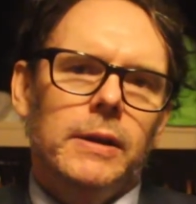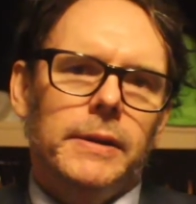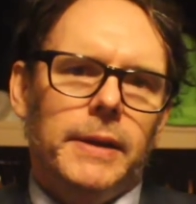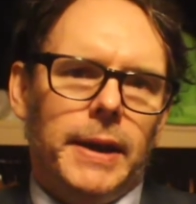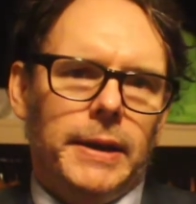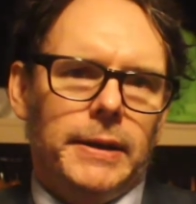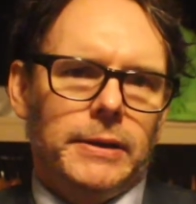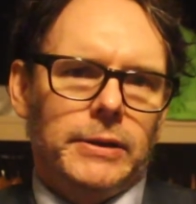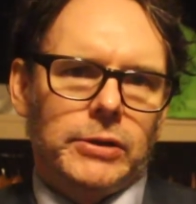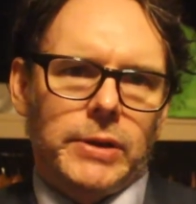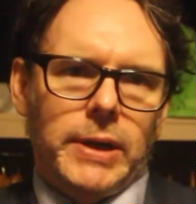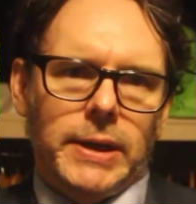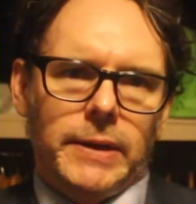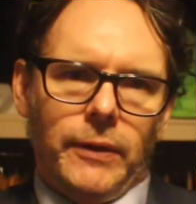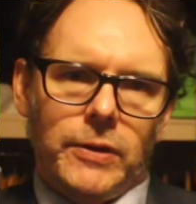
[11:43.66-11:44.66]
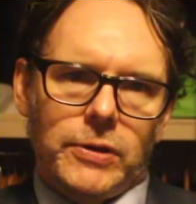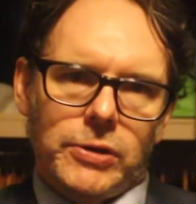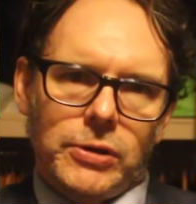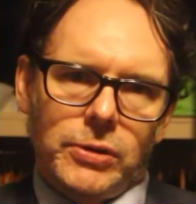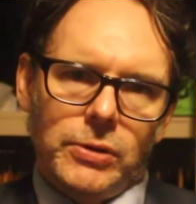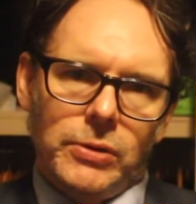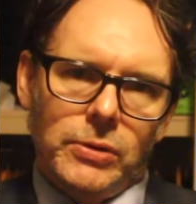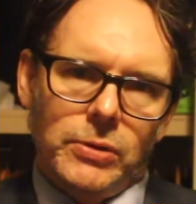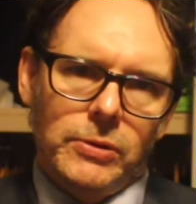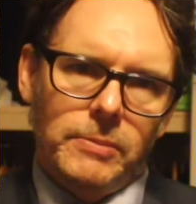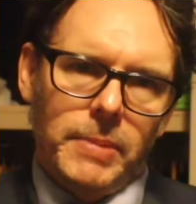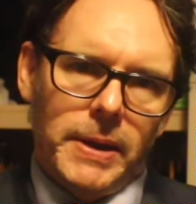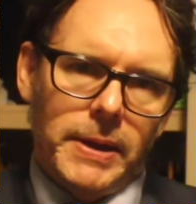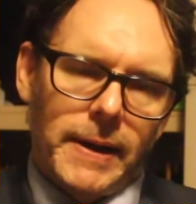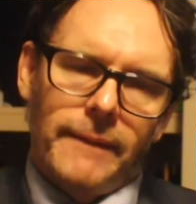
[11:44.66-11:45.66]
then transfers to
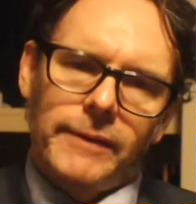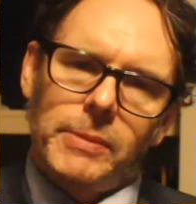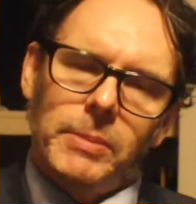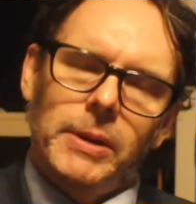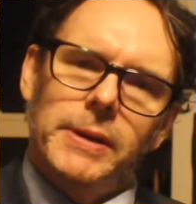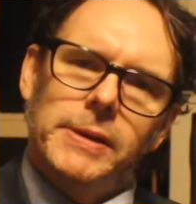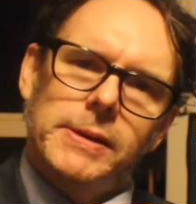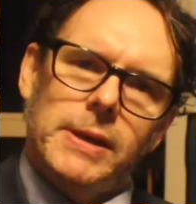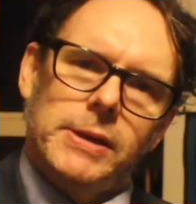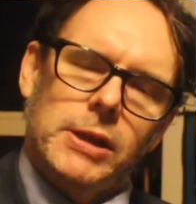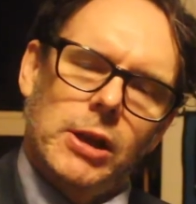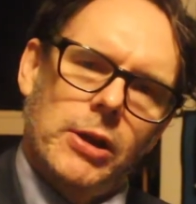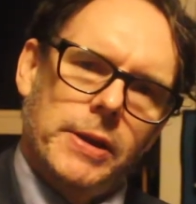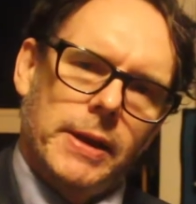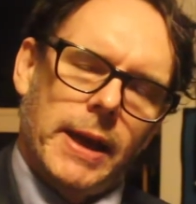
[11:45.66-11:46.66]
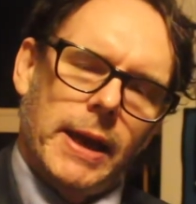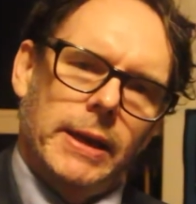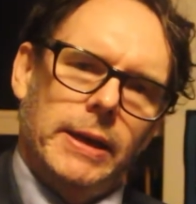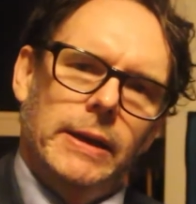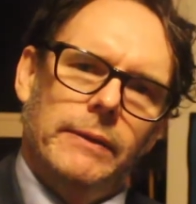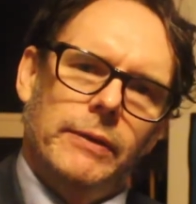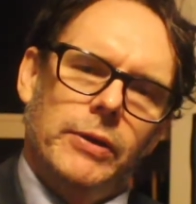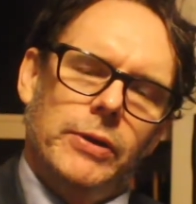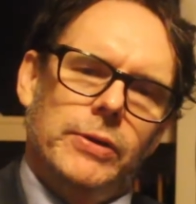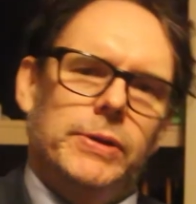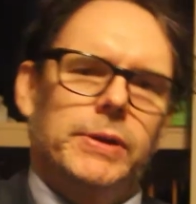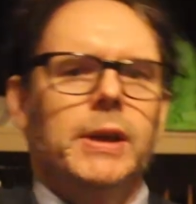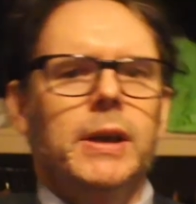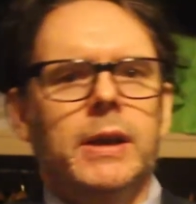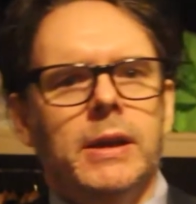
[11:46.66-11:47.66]
being comfortable in such clothing at
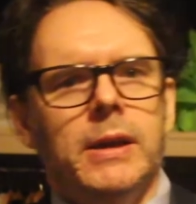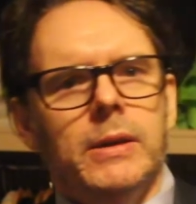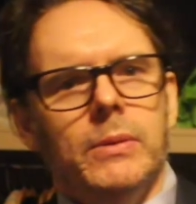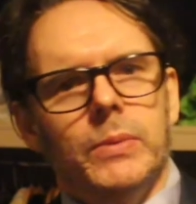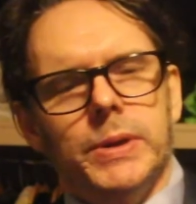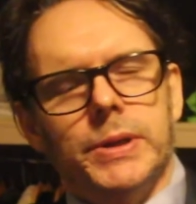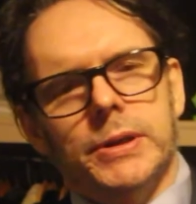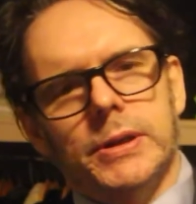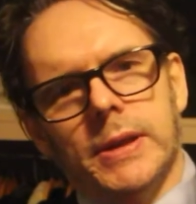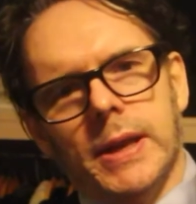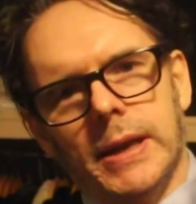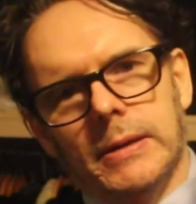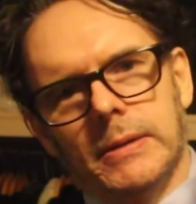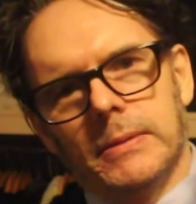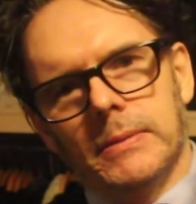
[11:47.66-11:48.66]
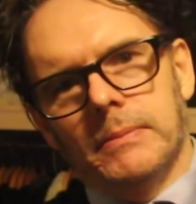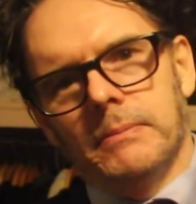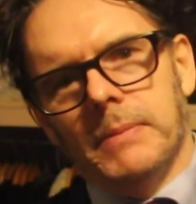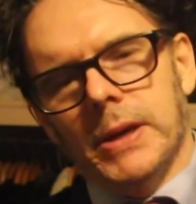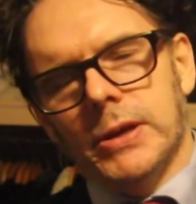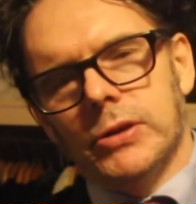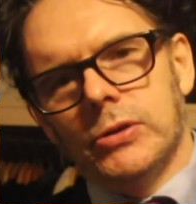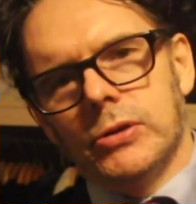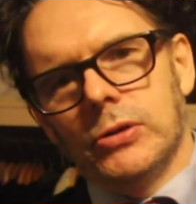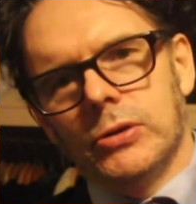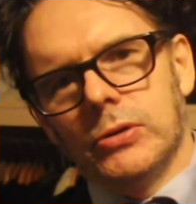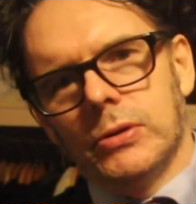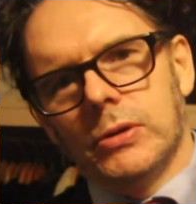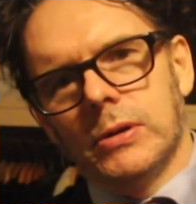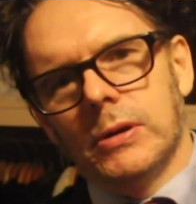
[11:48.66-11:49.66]
interviews, which then makes
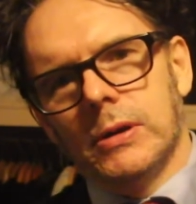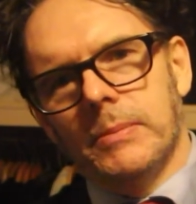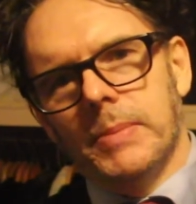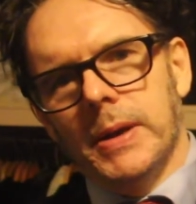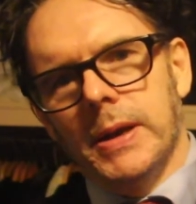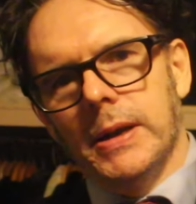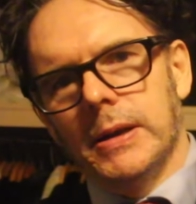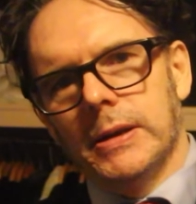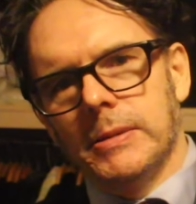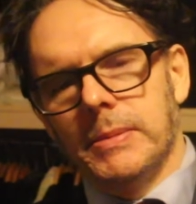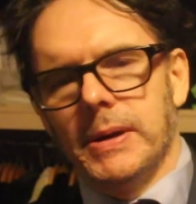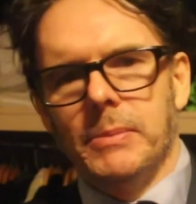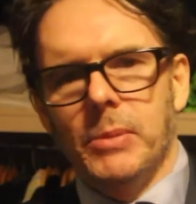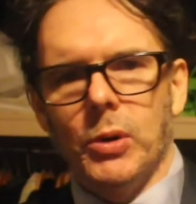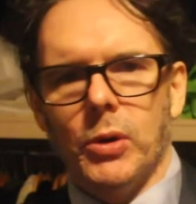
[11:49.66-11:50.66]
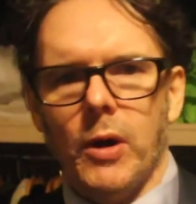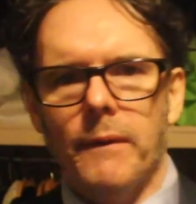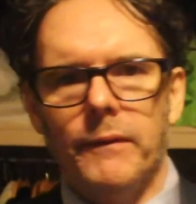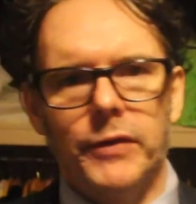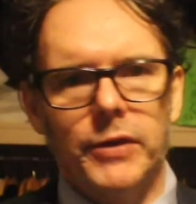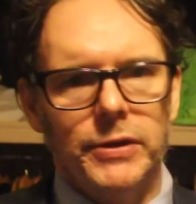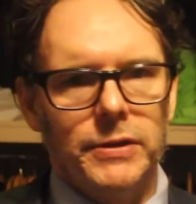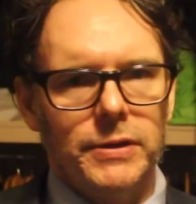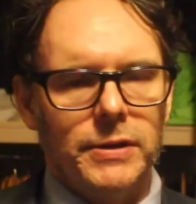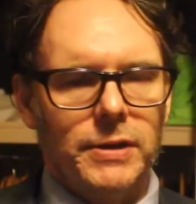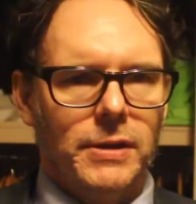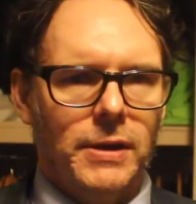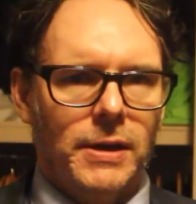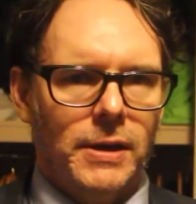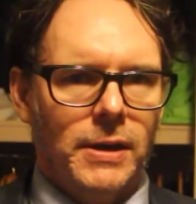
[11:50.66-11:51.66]
you appear to be more
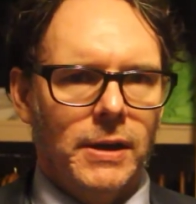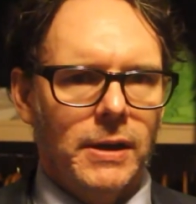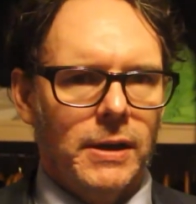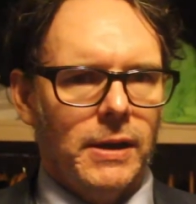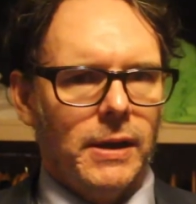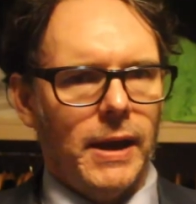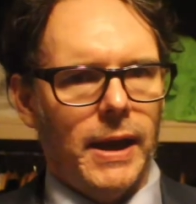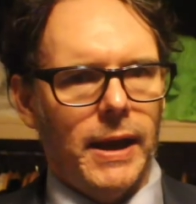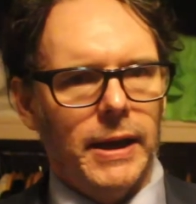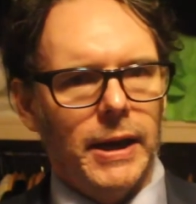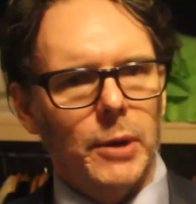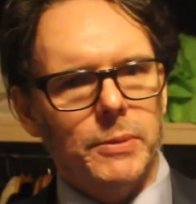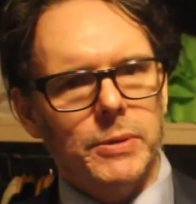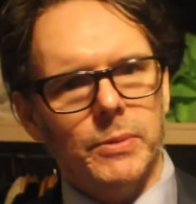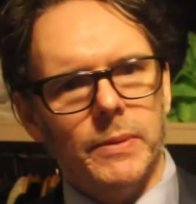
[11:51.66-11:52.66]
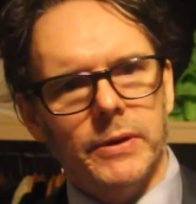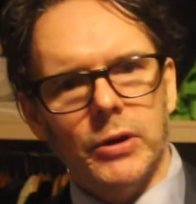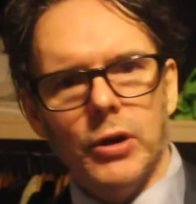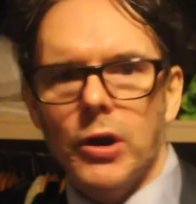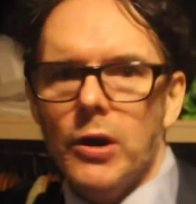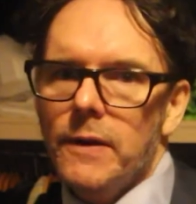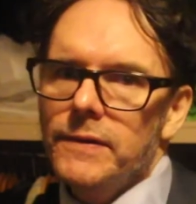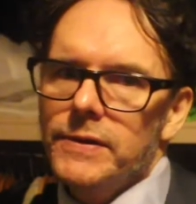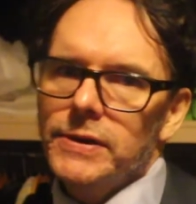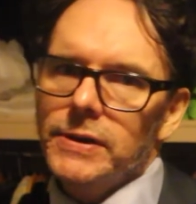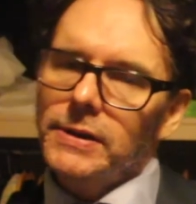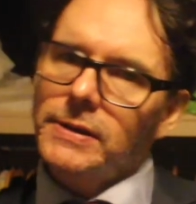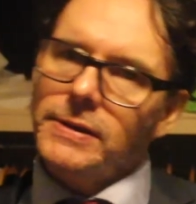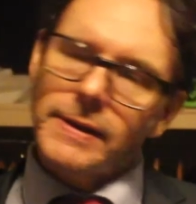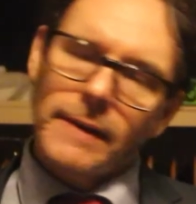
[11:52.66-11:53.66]
confident and helps with nerves
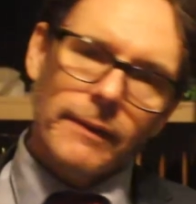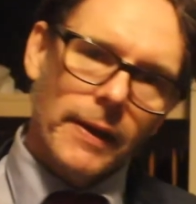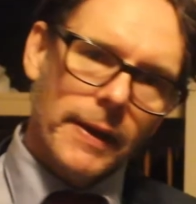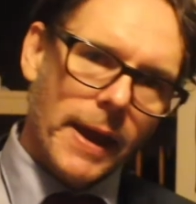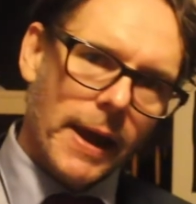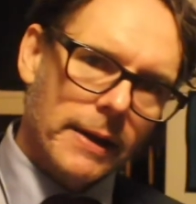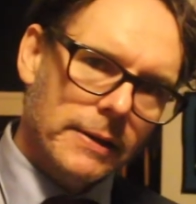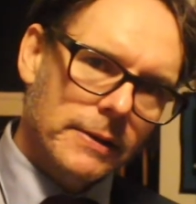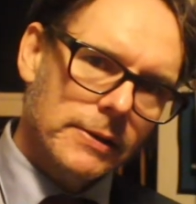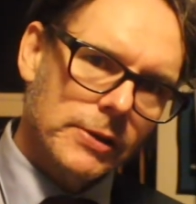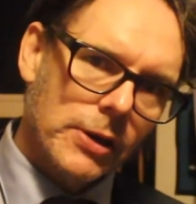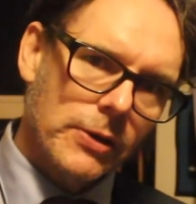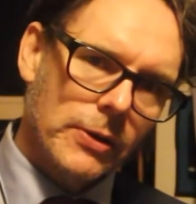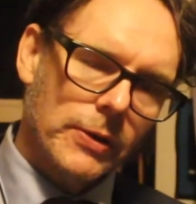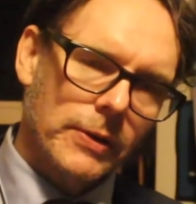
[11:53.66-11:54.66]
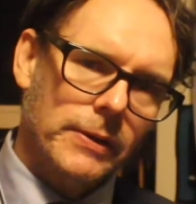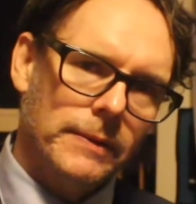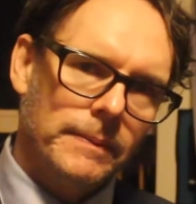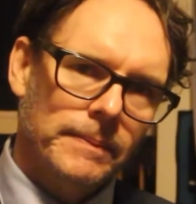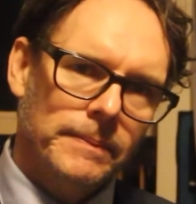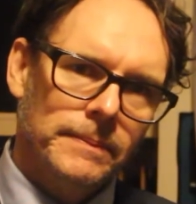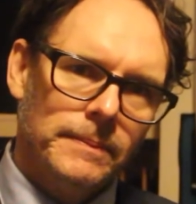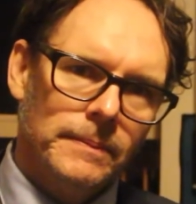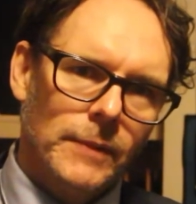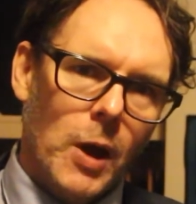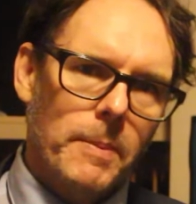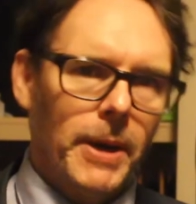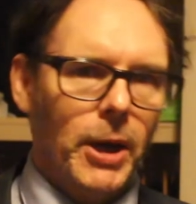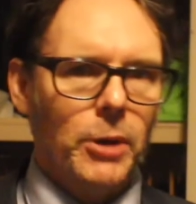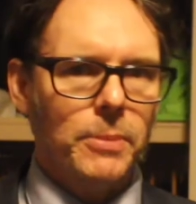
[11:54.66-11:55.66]
and stuff like that. So,
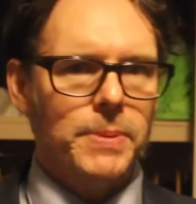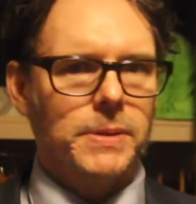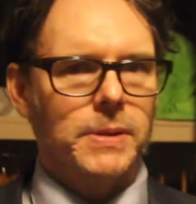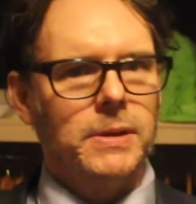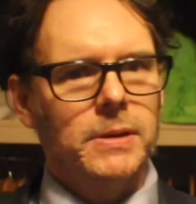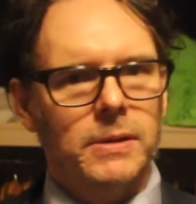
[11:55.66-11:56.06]
hope it helps.